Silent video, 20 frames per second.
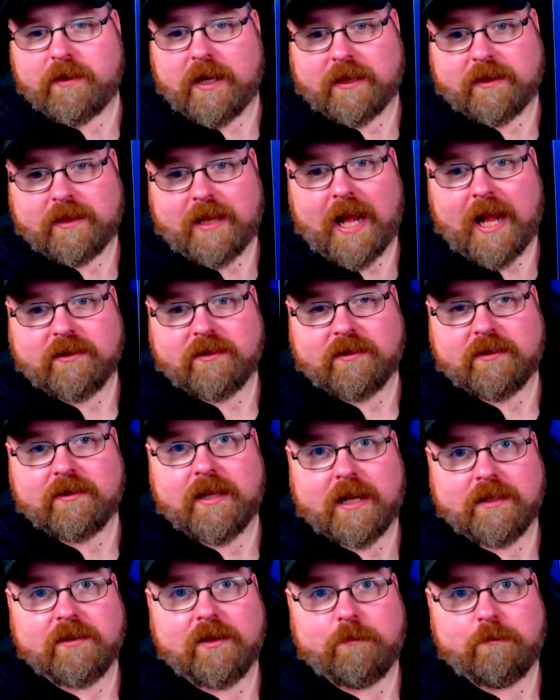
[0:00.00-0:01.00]
Like, that's
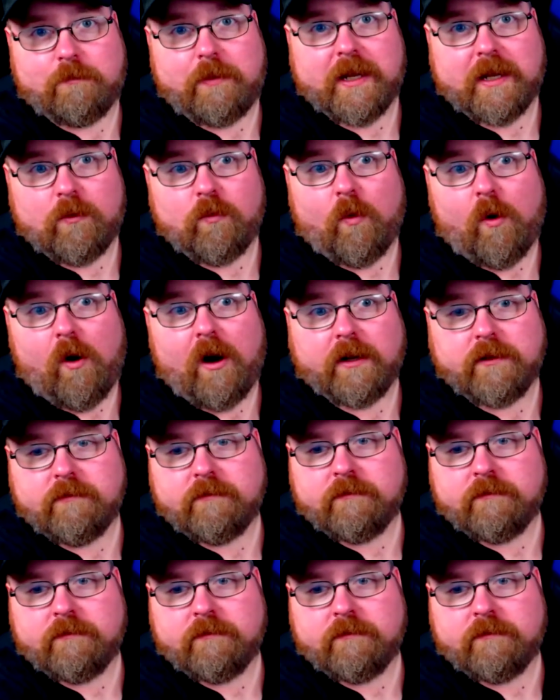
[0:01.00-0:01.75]
a big want.